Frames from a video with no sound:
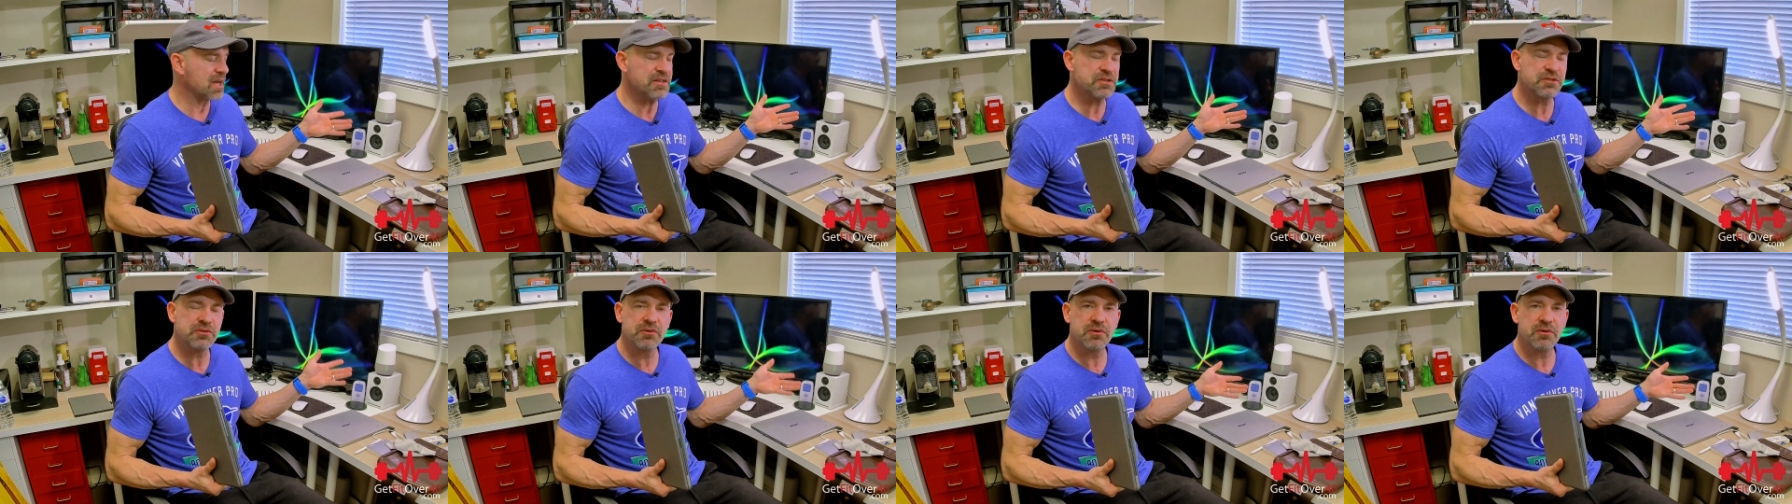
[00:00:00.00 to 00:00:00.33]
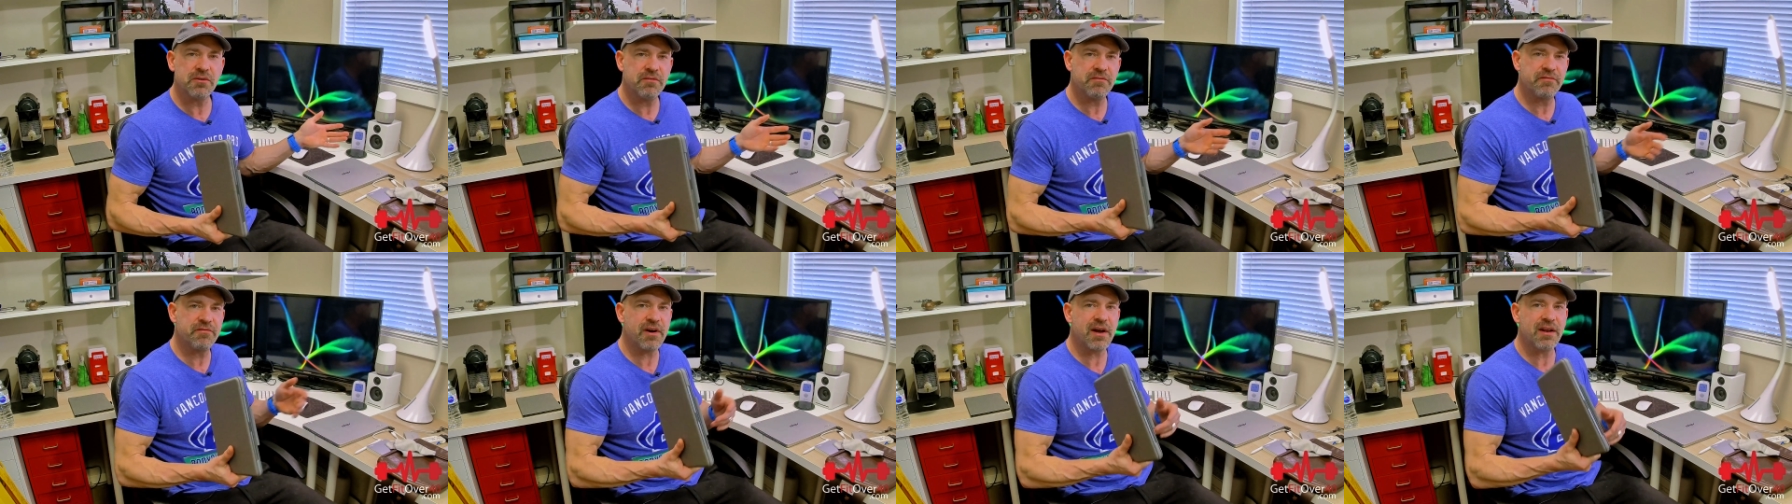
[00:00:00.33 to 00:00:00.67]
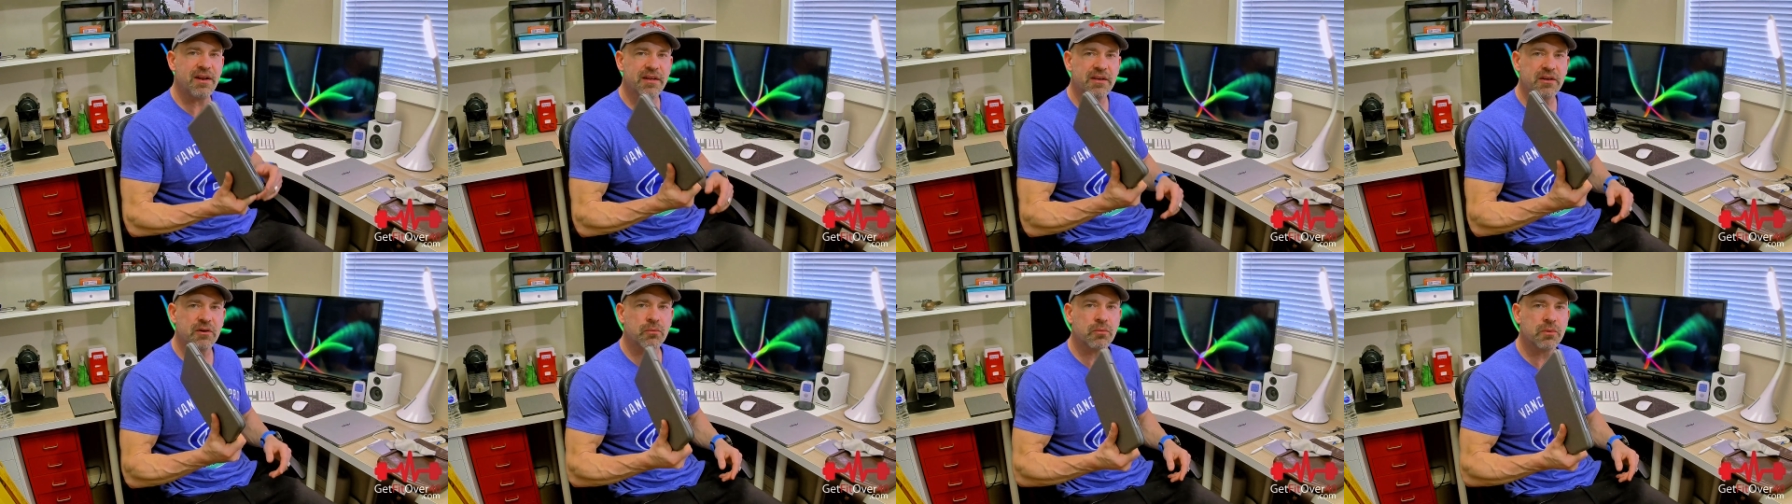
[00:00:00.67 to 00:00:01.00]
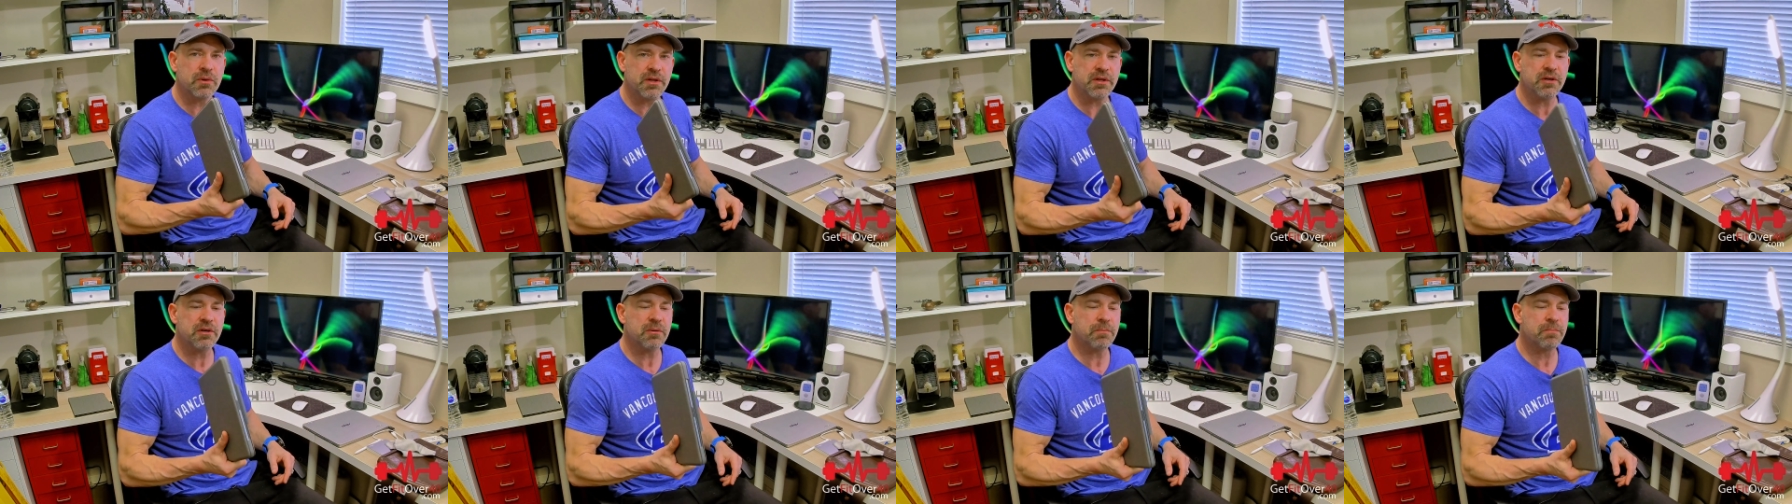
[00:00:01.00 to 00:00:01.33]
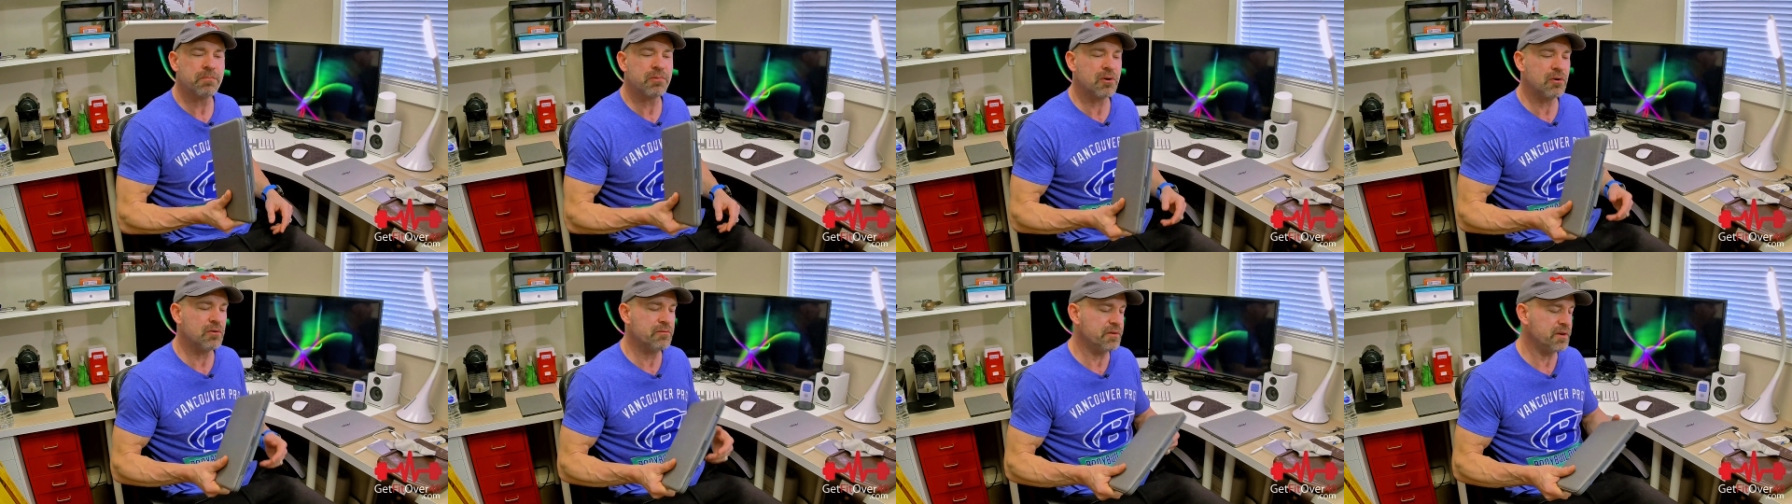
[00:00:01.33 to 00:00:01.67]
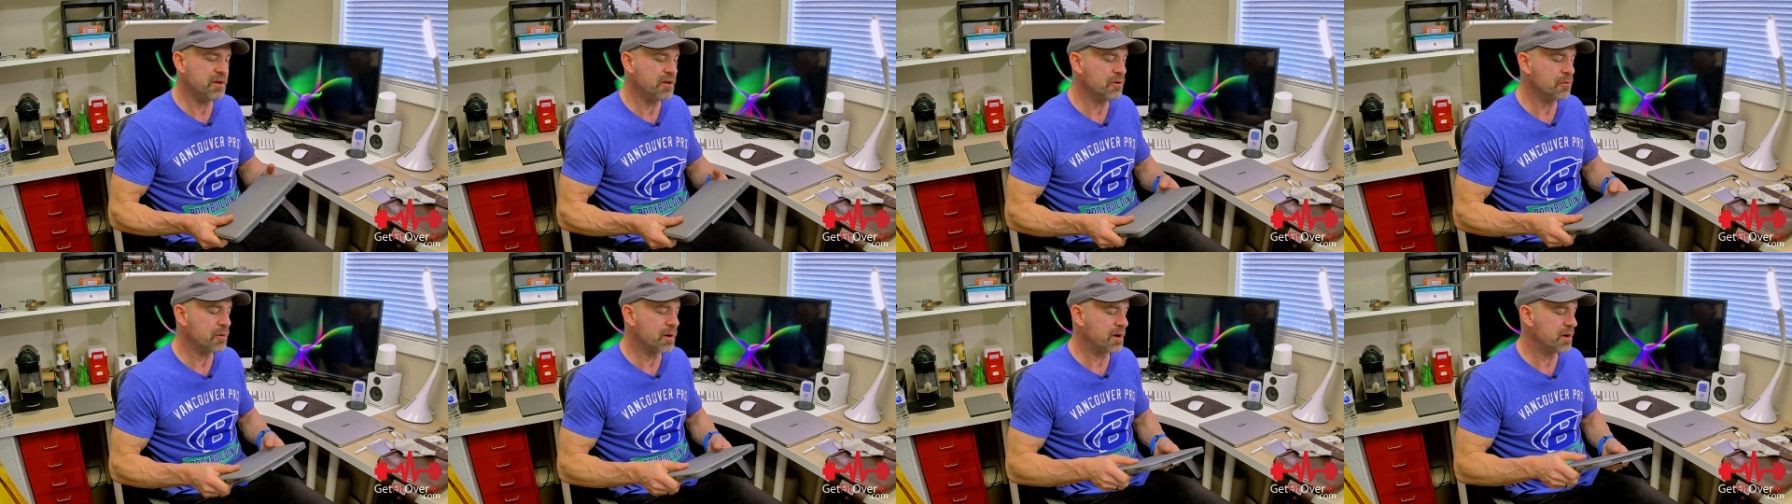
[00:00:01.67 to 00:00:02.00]
I just couldn't find like a really good pro
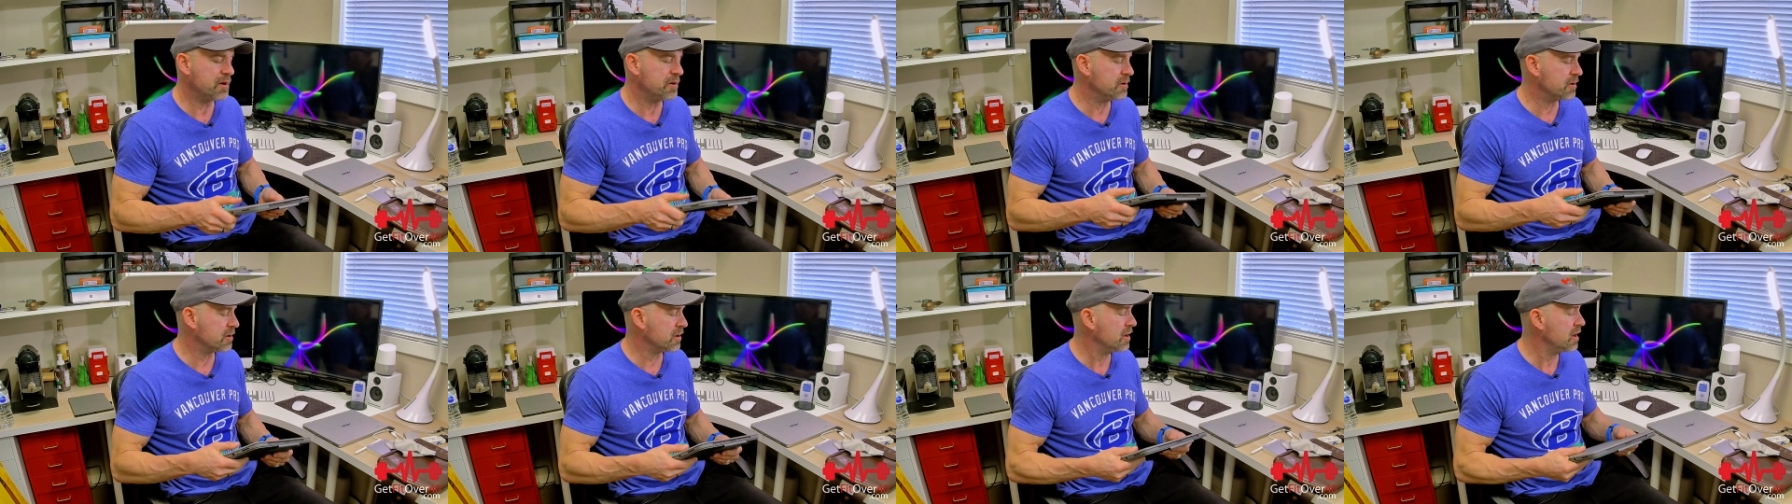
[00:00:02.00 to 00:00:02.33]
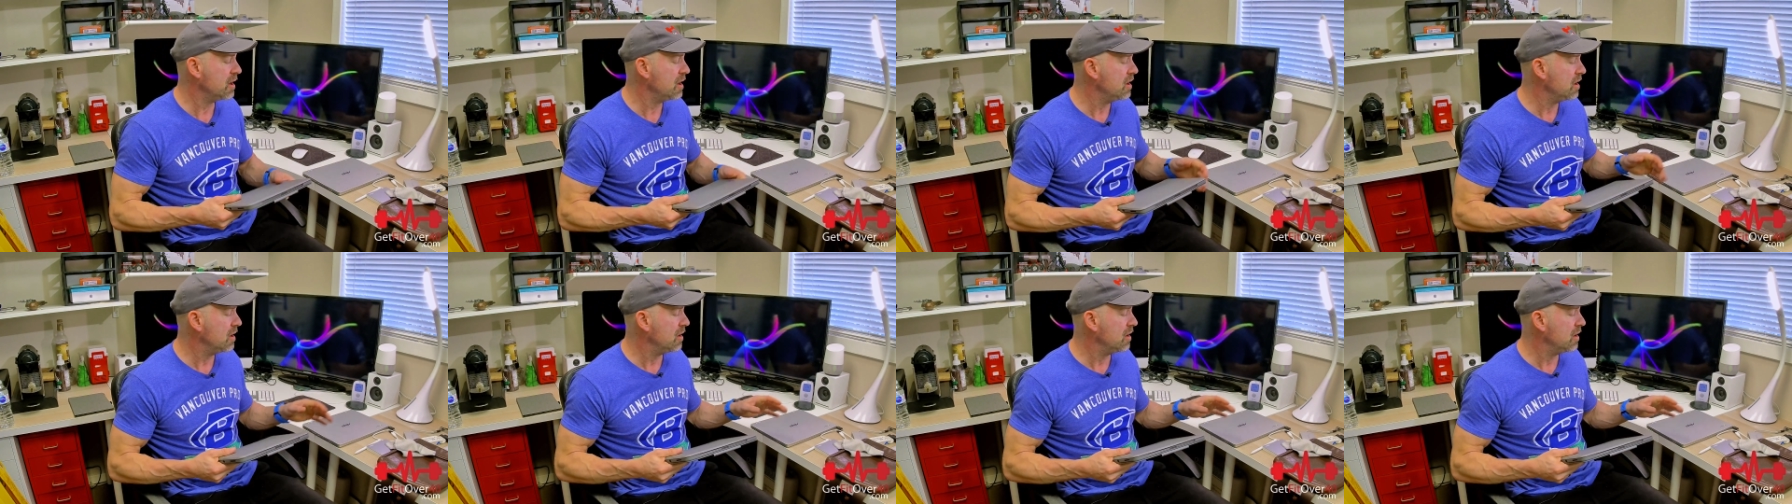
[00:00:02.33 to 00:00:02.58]
video editor